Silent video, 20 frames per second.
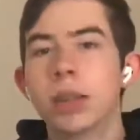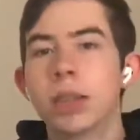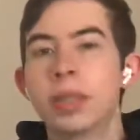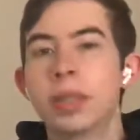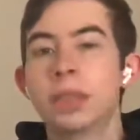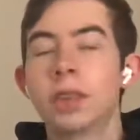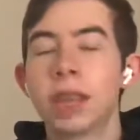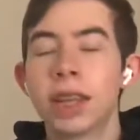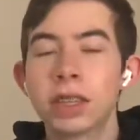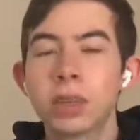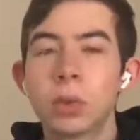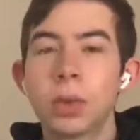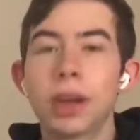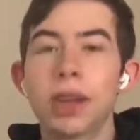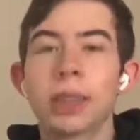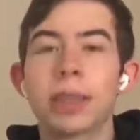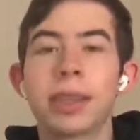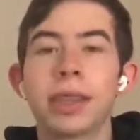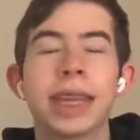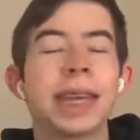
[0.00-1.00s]
So that's
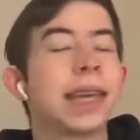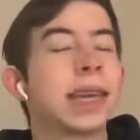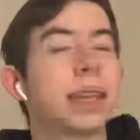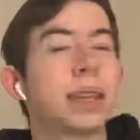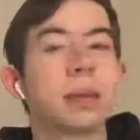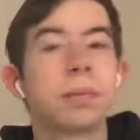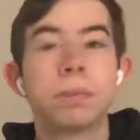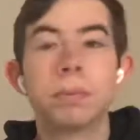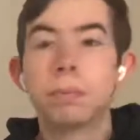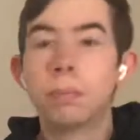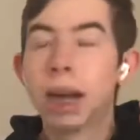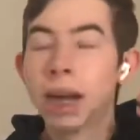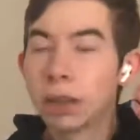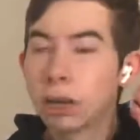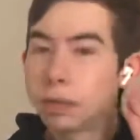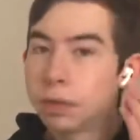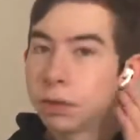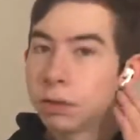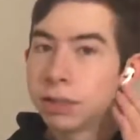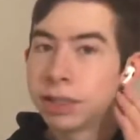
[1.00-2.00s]
when the
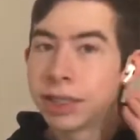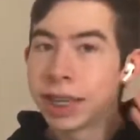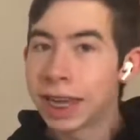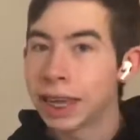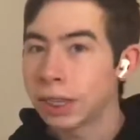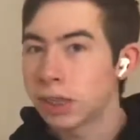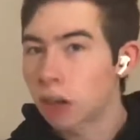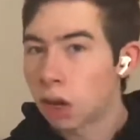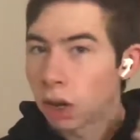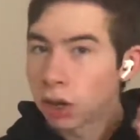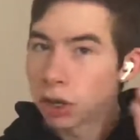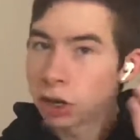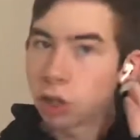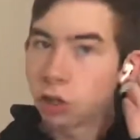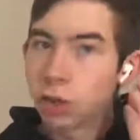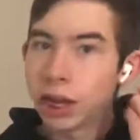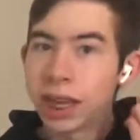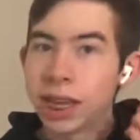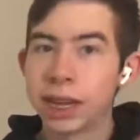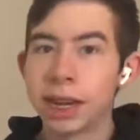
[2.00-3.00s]
microphone takes audio
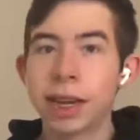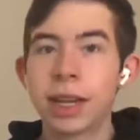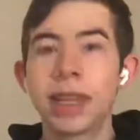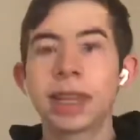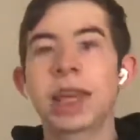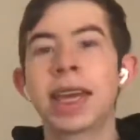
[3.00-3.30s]
in